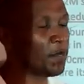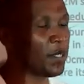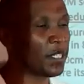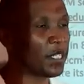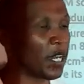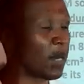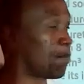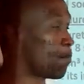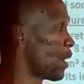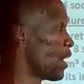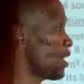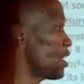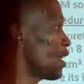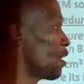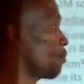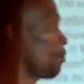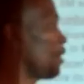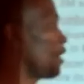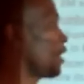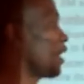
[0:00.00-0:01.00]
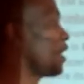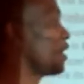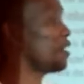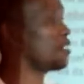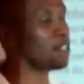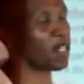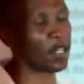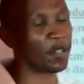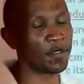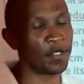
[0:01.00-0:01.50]
beaker, plastic beaker
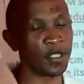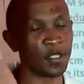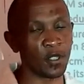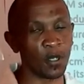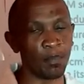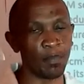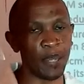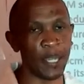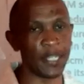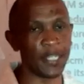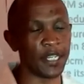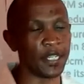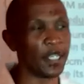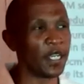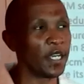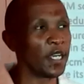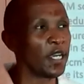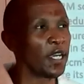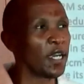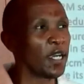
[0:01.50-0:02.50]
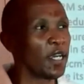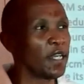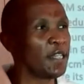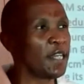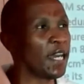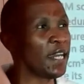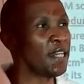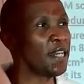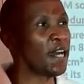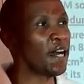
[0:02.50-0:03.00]
is recommended.
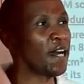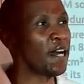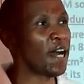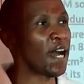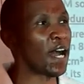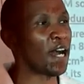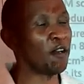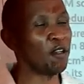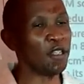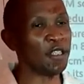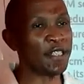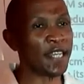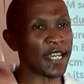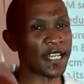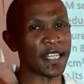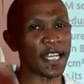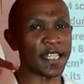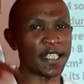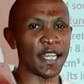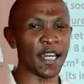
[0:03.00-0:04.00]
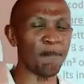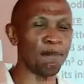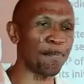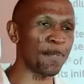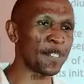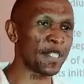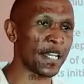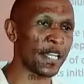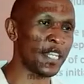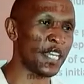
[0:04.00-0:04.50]
Then I will take the
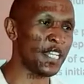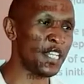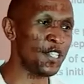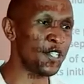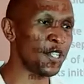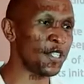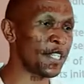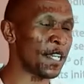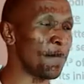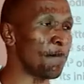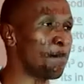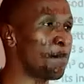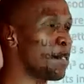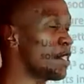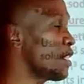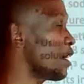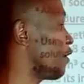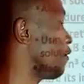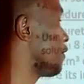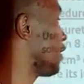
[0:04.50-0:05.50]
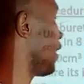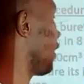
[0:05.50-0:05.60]
temperature, the initial temperature of